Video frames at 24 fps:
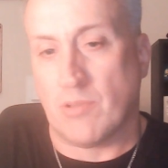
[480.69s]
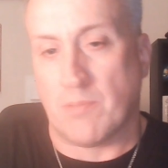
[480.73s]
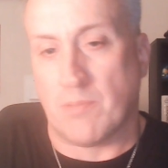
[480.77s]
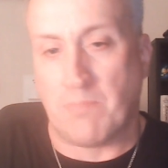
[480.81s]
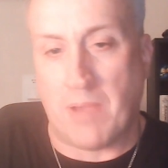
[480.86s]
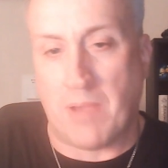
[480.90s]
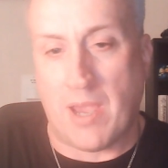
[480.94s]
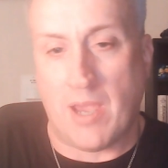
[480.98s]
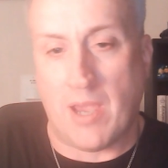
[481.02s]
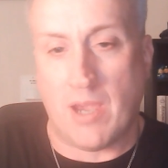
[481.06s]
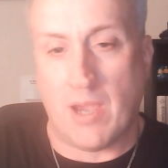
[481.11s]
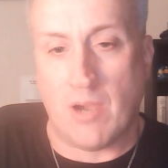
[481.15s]
the
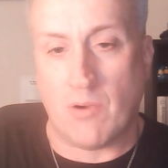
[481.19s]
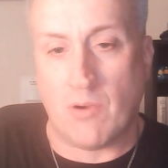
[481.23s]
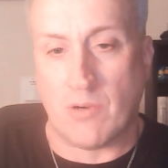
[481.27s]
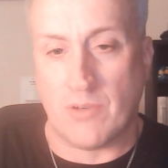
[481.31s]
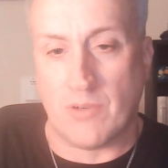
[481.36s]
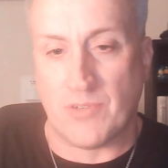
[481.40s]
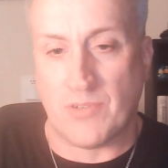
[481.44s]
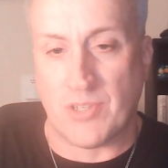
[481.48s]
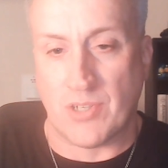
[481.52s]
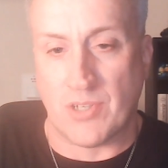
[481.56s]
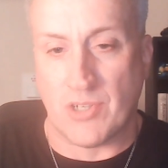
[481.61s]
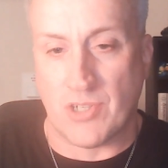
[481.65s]
power
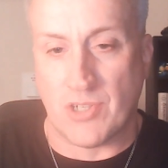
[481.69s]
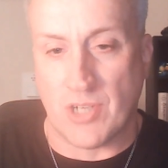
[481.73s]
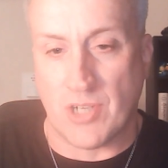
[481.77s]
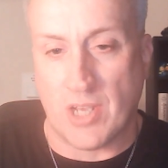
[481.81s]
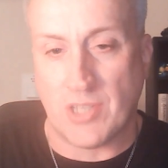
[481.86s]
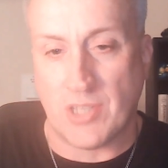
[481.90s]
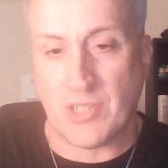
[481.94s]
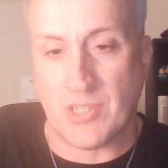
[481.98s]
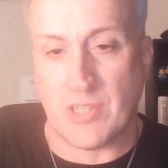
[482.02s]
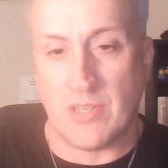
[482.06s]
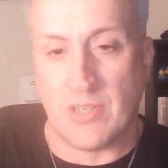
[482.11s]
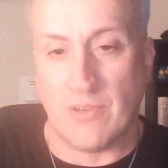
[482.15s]
of
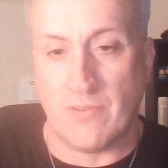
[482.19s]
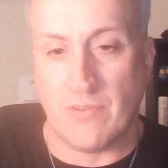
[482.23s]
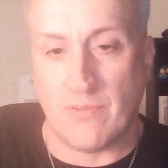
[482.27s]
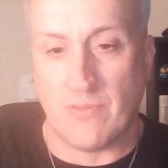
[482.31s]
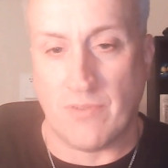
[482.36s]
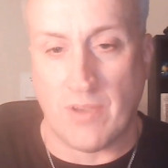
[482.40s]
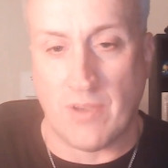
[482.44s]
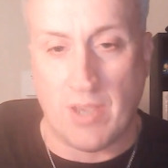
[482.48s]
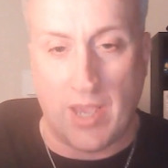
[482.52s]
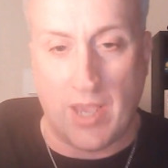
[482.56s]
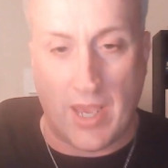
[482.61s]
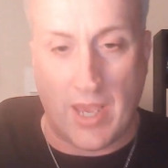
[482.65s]
suggestive
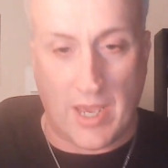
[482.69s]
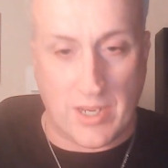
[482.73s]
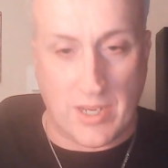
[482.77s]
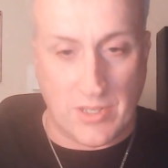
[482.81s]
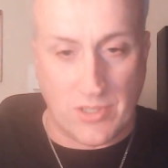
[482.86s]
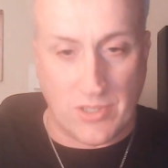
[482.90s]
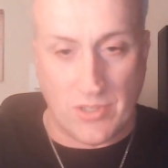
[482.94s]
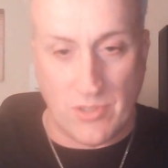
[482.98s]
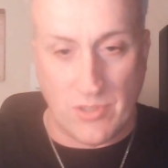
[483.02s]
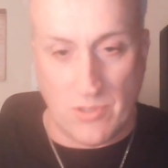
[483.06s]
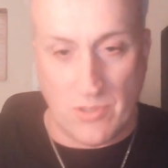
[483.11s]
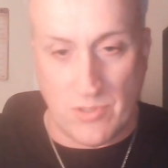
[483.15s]

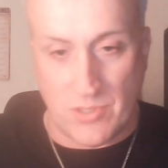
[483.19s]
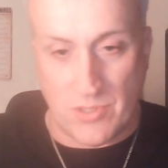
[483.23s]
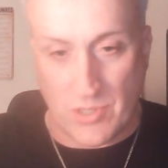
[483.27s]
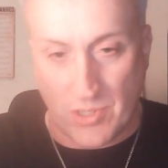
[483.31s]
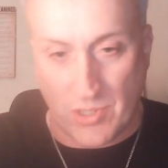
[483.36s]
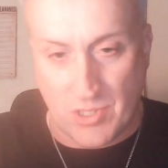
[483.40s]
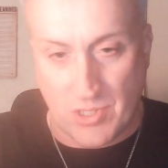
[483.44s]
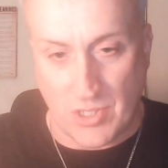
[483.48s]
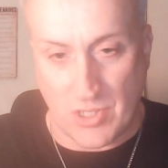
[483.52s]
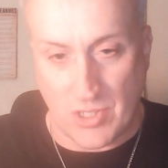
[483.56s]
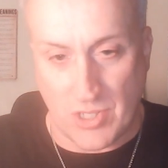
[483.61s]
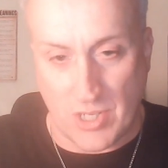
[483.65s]
attitudes, the
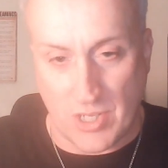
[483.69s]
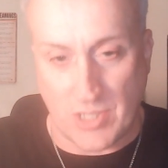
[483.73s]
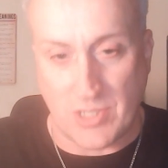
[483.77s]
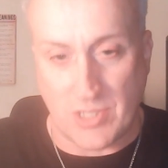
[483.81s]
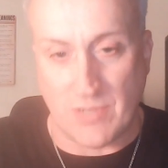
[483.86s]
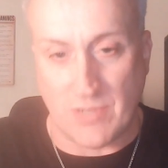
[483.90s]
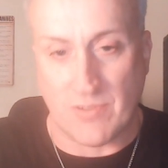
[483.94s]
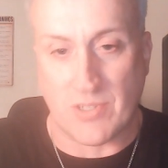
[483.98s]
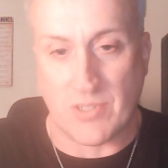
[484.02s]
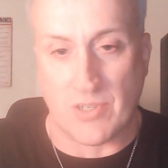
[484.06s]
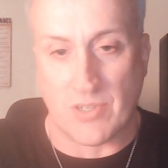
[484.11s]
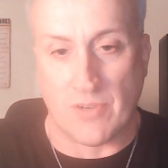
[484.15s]

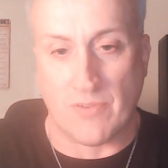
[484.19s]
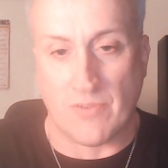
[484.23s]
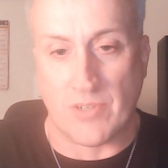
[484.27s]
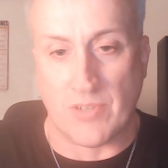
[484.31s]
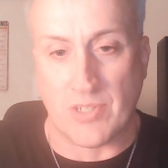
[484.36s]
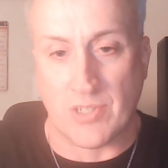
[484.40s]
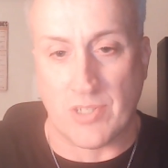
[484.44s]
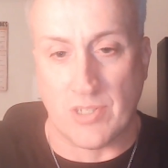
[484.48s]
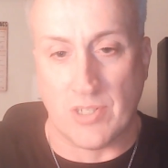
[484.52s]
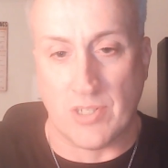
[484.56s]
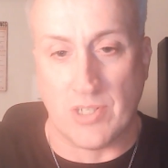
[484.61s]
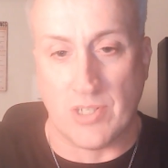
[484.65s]
suggestive
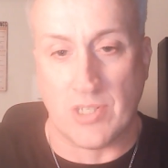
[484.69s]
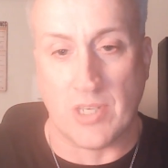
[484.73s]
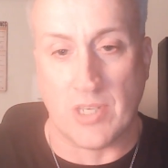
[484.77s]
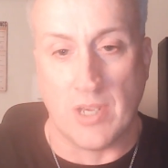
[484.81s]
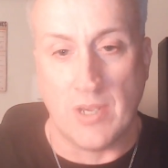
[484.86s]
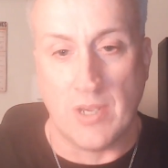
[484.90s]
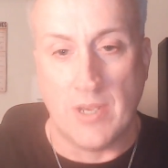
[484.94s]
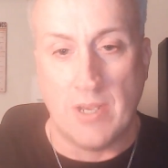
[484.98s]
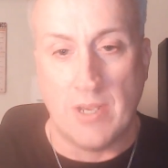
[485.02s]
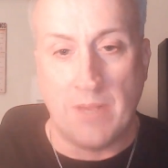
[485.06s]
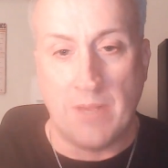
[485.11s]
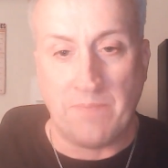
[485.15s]
services,
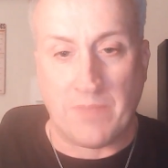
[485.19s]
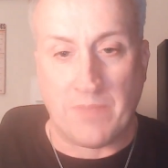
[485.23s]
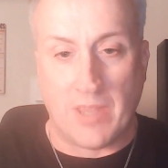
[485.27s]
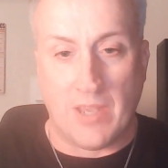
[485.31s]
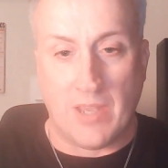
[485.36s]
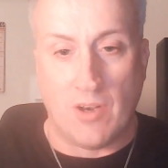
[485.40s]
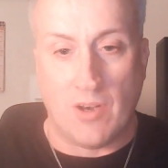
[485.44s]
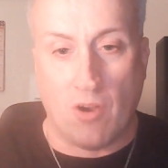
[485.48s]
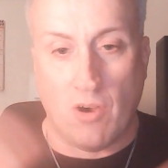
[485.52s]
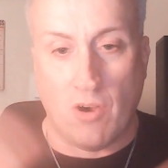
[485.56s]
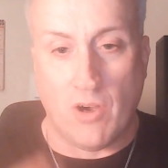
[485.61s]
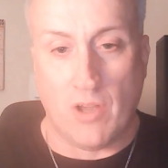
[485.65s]

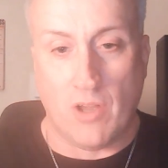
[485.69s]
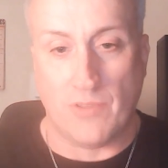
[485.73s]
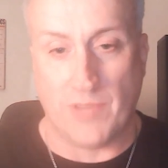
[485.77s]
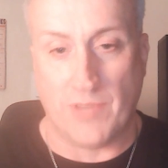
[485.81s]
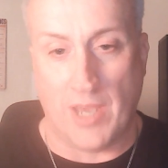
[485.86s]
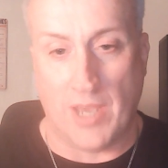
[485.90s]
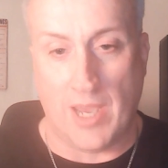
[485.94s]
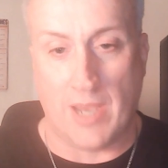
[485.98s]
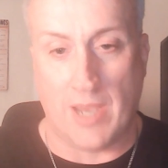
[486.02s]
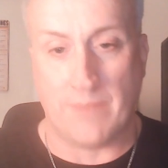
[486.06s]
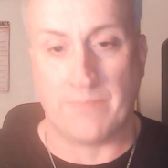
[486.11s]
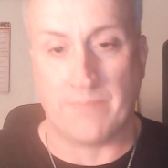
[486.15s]
and all
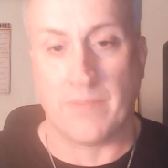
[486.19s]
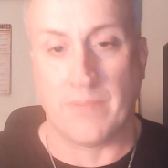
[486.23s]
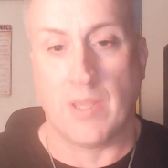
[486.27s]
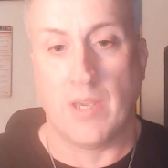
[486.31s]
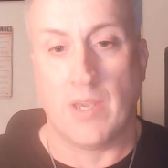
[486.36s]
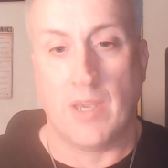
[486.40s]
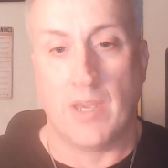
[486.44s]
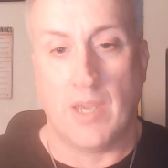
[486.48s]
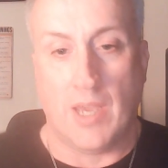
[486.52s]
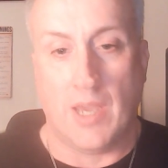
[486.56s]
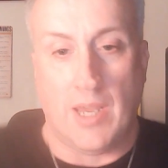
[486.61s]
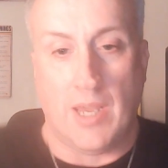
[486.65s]
that,
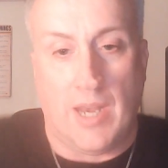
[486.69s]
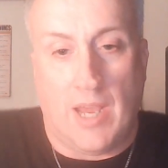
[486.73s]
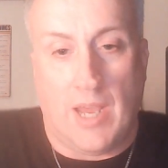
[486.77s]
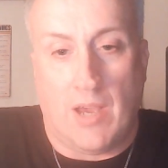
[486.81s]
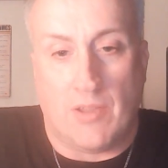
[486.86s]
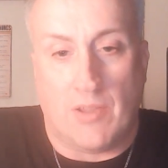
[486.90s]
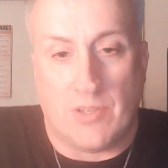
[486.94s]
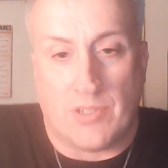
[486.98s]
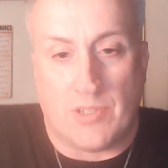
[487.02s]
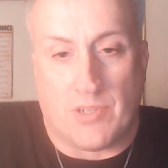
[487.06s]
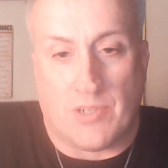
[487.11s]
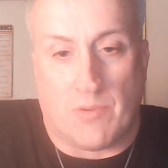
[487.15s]
and
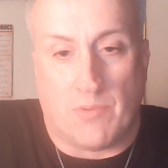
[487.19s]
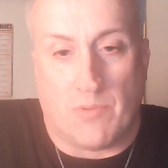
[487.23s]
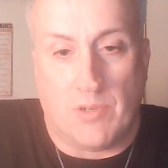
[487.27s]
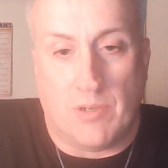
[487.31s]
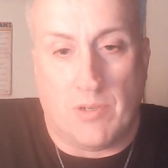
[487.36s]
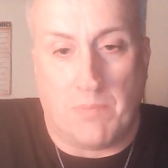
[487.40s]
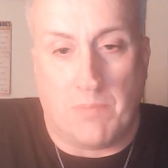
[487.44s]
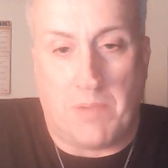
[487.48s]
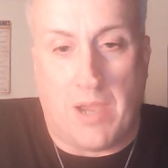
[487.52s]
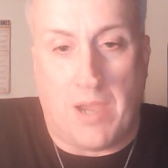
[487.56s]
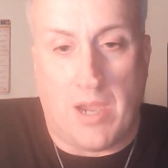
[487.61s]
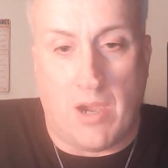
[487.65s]
how there's a
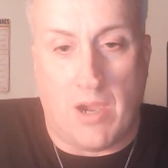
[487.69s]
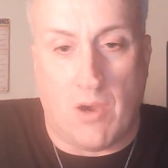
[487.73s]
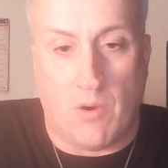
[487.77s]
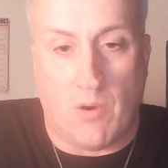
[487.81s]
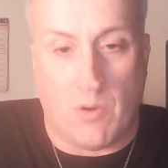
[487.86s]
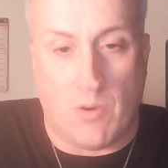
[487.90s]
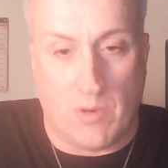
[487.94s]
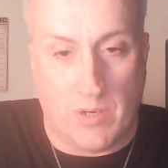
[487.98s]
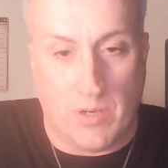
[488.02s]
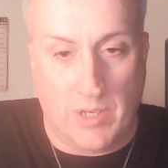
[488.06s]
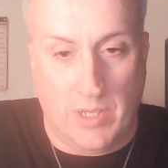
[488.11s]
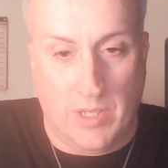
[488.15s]
real
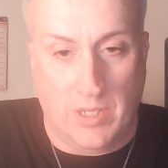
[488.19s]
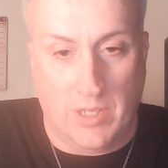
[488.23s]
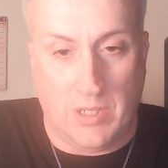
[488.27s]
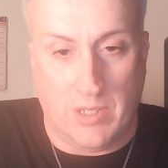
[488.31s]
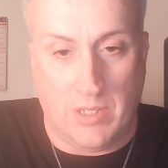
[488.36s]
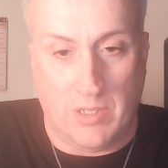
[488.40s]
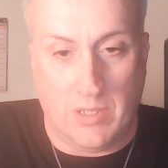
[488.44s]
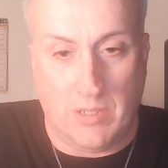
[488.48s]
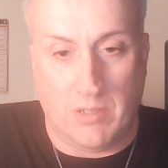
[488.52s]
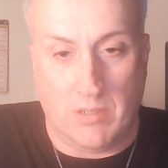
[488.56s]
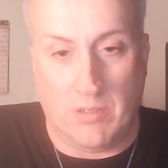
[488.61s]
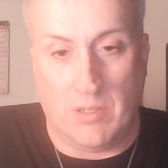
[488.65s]
power
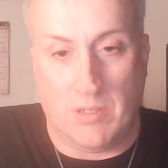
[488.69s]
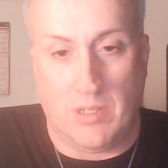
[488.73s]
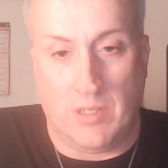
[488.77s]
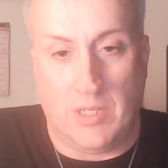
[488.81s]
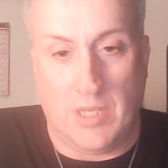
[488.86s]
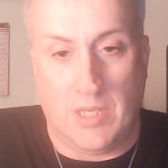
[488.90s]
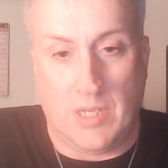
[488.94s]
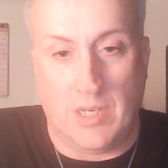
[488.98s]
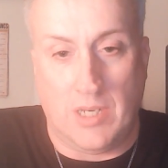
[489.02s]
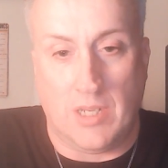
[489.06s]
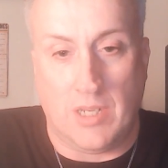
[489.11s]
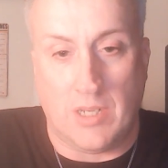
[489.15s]
in
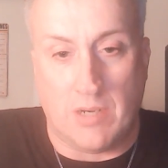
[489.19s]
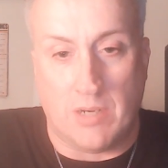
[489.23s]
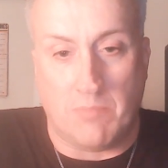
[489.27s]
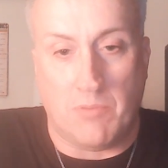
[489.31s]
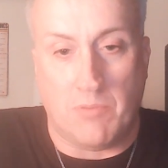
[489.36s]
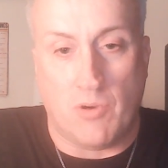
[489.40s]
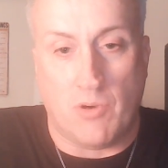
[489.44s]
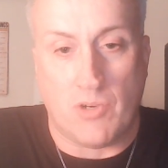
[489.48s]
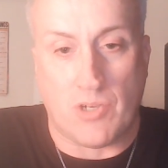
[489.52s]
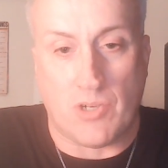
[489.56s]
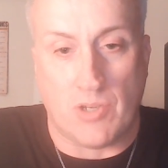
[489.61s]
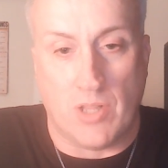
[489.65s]
getting an
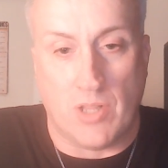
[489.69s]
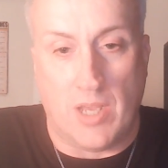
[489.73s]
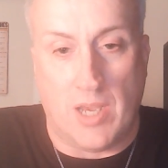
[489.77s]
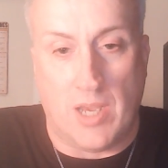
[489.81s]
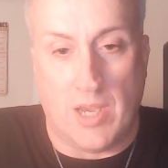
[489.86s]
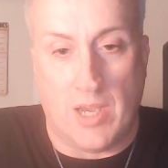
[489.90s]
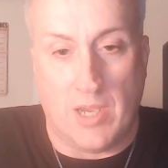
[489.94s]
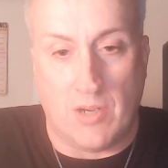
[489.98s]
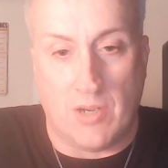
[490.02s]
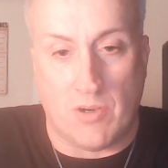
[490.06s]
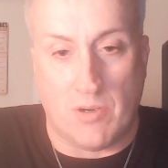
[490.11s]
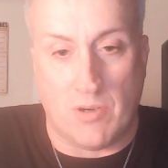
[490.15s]
emotional
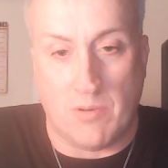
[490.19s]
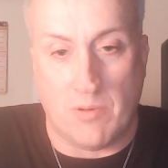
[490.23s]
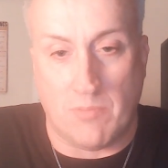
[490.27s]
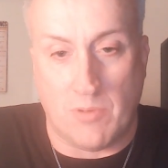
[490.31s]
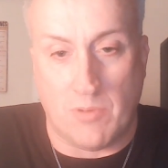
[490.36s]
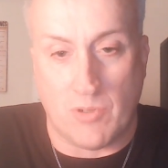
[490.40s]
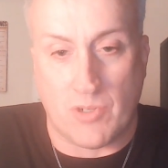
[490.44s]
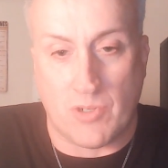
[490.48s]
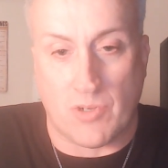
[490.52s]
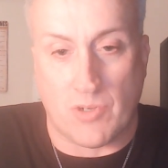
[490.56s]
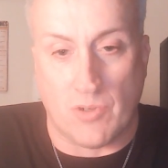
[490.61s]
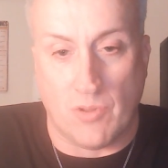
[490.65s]
high or an
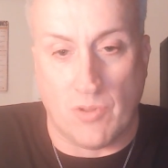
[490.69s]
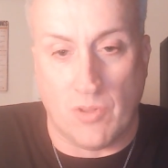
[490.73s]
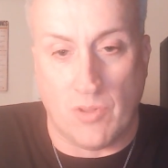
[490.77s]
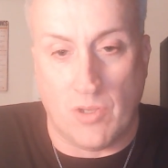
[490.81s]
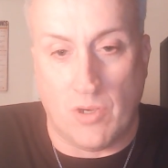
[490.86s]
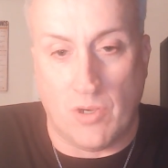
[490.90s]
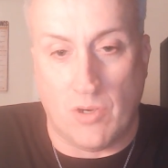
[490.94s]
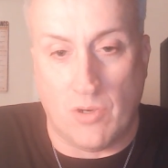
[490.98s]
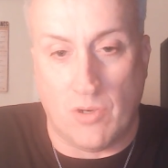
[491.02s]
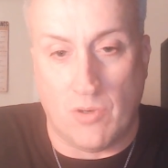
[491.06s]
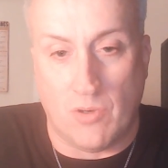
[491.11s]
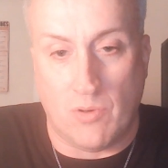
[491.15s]
emotional
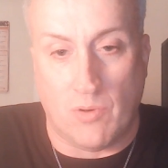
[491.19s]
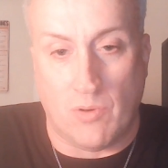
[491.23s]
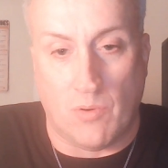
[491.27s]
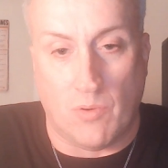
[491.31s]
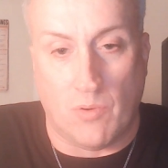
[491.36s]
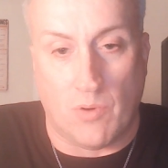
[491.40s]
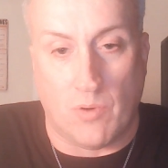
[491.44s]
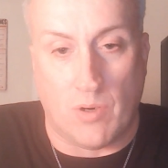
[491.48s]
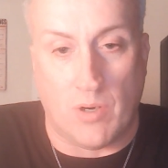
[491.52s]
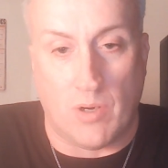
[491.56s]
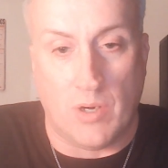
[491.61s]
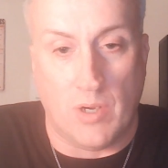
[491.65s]
low.
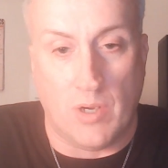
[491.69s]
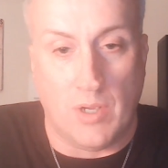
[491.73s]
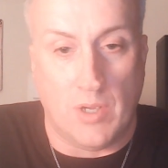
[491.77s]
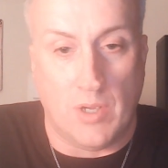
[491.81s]
Or